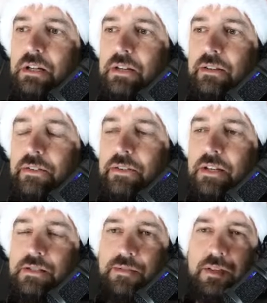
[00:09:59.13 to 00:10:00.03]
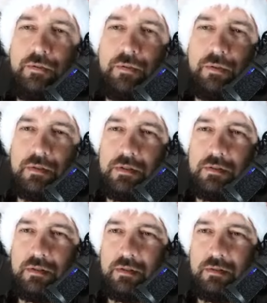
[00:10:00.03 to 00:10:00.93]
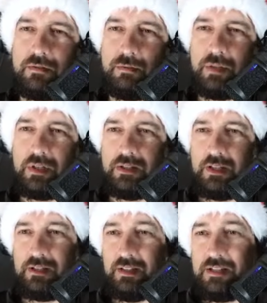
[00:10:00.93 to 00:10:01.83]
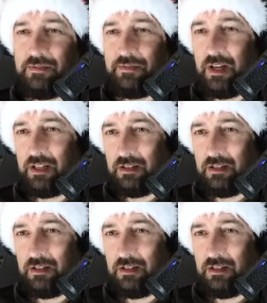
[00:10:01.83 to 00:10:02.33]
Next thing, of course, we can identify